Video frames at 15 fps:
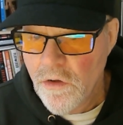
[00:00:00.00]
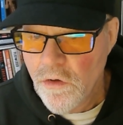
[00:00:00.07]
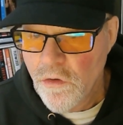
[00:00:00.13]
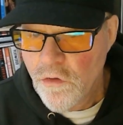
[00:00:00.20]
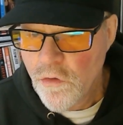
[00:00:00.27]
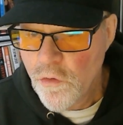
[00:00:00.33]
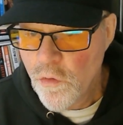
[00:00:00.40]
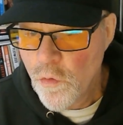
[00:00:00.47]

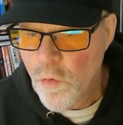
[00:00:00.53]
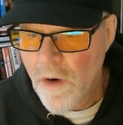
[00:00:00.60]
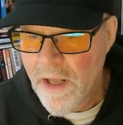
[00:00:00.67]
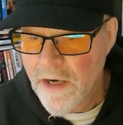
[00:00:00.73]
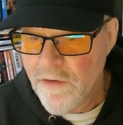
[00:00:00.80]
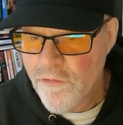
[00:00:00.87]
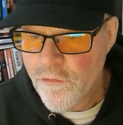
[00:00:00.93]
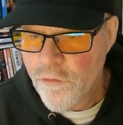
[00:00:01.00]
You
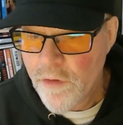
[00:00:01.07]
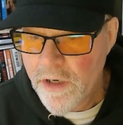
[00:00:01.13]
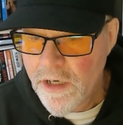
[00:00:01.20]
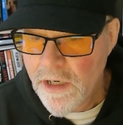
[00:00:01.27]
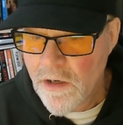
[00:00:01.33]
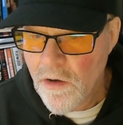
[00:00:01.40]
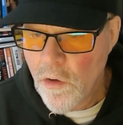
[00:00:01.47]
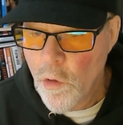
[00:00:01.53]
run a
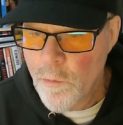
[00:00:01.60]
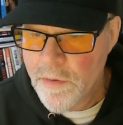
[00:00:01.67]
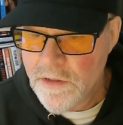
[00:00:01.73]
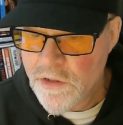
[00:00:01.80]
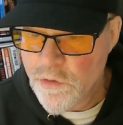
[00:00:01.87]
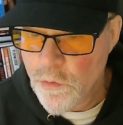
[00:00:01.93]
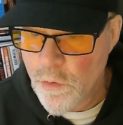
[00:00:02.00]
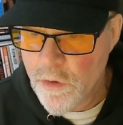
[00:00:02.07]
free open
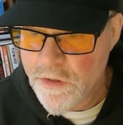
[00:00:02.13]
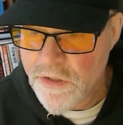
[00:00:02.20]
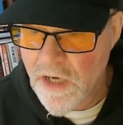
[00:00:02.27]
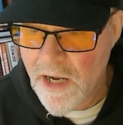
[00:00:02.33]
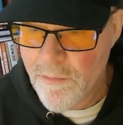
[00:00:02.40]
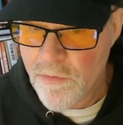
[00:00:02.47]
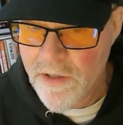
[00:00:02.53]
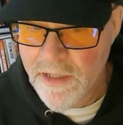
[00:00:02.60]
source
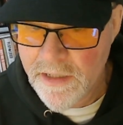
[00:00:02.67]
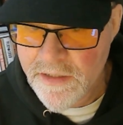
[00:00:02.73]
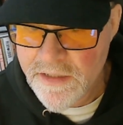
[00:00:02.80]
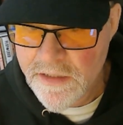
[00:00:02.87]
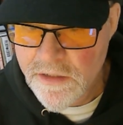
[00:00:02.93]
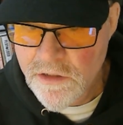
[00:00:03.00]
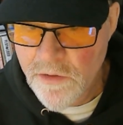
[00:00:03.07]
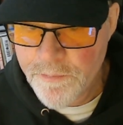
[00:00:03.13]
operating
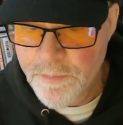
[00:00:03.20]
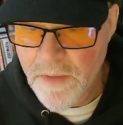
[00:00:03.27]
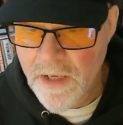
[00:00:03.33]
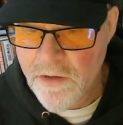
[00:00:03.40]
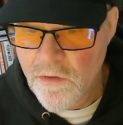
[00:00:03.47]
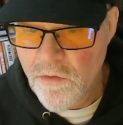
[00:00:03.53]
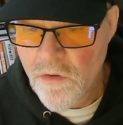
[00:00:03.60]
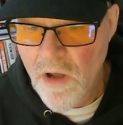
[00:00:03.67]
system
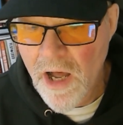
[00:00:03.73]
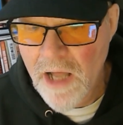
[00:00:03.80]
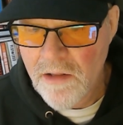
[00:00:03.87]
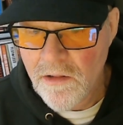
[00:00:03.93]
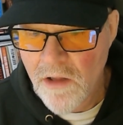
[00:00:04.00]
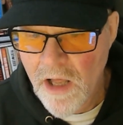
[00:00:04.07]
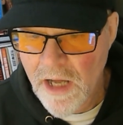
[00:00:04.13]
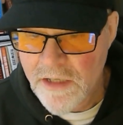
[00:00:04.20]
and you're
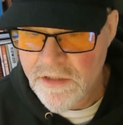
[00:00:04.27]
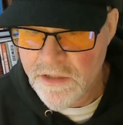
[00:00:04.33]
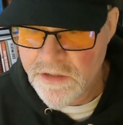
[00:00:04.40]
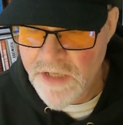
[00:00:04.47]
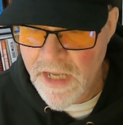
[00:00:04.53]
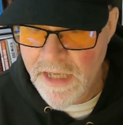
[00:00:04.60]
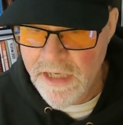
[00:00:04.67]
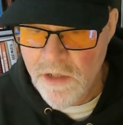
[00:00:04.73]
not locked
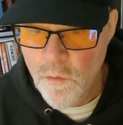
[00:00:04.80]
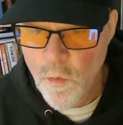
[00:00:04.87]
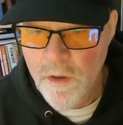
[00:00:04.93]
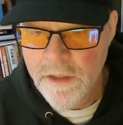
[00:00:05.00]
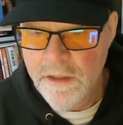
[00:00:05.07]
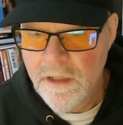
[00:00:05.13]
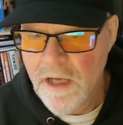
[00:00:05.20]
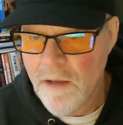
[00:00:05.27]
into any
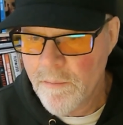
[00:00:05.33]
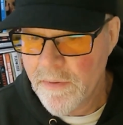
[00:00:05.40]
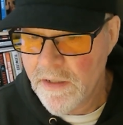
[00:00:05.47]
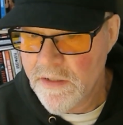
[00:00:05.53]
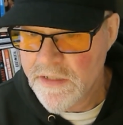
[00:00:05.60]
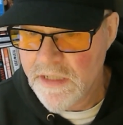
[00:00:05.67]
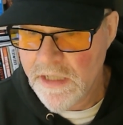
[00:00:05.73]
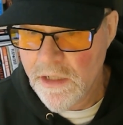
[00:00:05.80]
one
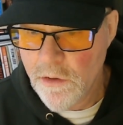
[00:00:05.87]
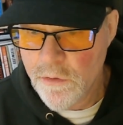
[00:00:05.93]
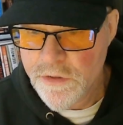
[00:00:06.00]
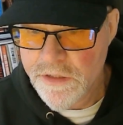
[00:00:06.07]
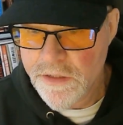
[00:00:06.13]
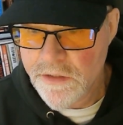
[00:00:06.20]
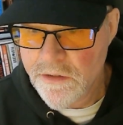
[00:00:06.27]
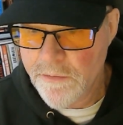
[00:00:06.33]
company's
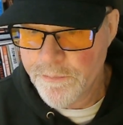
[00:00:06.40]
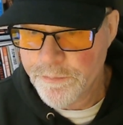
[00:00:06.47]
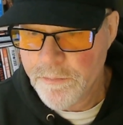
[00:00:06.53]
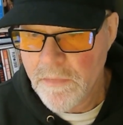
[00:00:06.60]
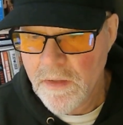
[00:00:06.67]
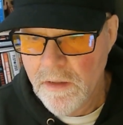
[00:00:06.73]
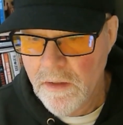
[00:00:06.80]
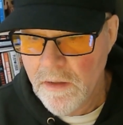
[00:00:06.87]
ecosystem
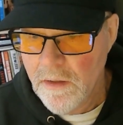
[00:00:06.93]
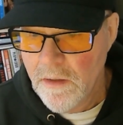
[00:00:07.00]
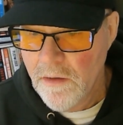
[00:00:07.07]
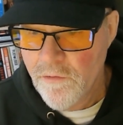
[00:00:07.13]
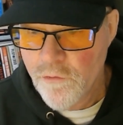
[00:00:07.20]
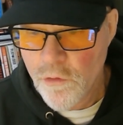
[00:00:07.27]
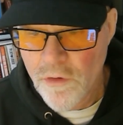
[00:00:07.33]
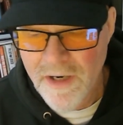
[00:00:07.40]

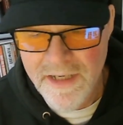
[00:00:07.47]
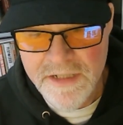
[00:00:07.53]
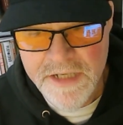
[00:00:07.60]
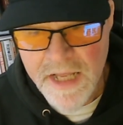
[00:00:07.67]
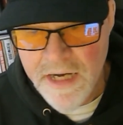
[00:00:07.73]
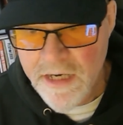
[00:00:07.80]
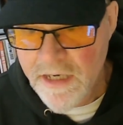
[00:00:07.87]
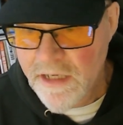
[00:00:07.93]
for
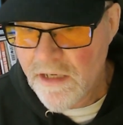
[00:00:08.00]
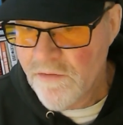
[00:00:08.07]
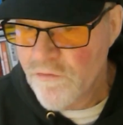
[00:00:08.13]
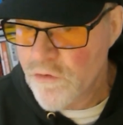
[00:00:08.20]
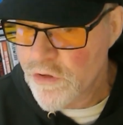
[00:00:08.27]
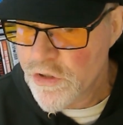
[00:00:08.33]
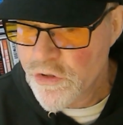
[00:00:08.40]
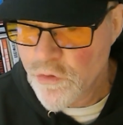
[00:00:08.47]
identity,
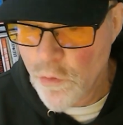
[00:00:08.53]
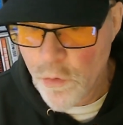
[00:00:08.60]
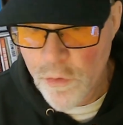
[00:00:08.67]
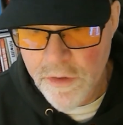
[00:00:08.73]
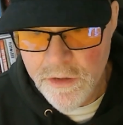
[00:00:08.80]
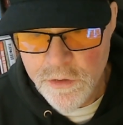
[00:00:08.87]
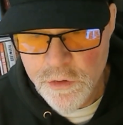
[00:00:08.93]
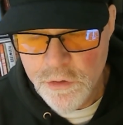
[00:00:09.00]
for
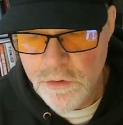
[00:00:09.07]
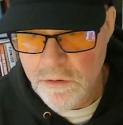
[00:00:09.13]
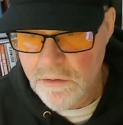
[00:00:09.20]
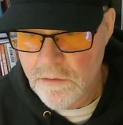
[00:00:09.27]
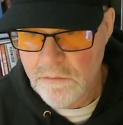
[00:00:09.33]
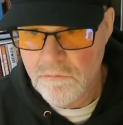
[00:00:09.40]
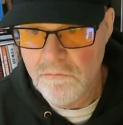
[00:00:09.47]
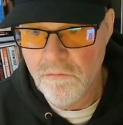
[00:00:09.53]
storage,
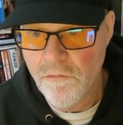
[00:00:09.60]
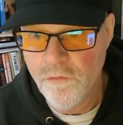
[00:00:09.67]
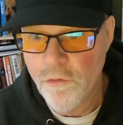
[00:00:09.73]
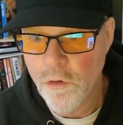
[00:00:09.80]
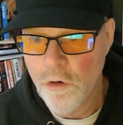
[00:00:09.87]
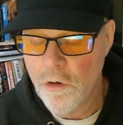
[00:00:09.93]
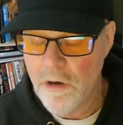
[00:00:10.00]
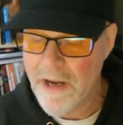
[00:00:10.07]

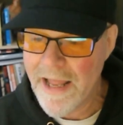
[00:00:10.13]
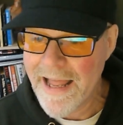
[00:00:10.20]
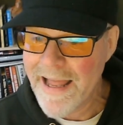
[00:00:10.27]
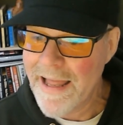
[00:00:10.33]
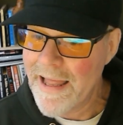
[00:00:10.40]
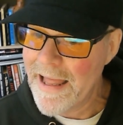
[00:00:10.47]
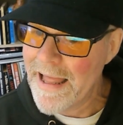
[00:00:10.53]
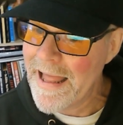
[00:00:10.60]
for
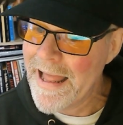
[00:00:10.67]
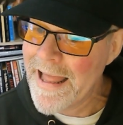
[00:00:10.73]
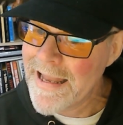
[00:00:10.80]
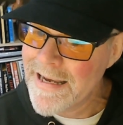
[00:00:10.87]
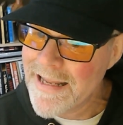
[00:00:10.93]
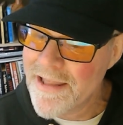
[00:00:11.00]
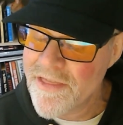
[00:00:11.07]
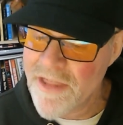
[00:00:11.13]

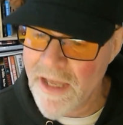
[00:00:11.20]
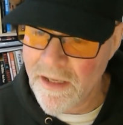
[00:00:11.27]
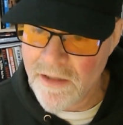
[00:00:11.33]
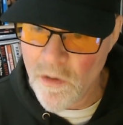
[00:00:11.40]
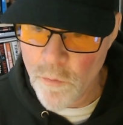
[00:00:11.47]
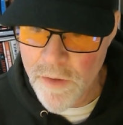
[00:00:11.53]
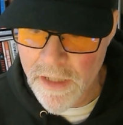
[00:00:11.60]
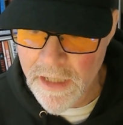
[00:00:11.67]
anything
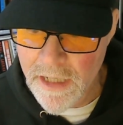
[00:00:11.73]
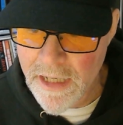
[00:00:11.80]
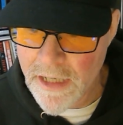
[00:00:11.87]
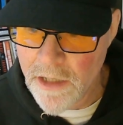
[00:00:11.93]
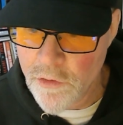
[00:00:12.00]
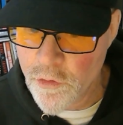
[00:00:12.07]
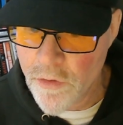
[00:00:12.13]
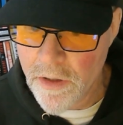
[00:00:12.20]
that we can get
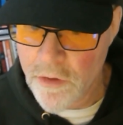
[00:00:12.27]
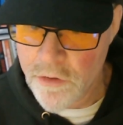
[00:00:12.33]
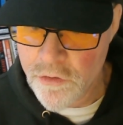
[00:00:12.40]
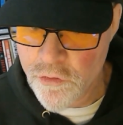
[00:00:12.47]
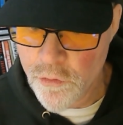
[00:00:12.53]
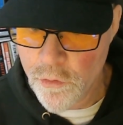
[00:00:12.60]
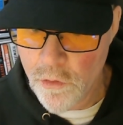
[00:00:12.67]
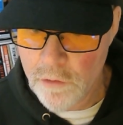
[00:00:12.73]
under our
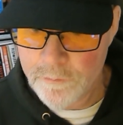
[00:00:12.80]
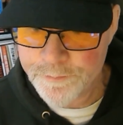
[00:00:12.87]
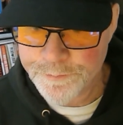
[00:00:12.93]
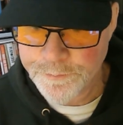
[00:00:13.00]
control.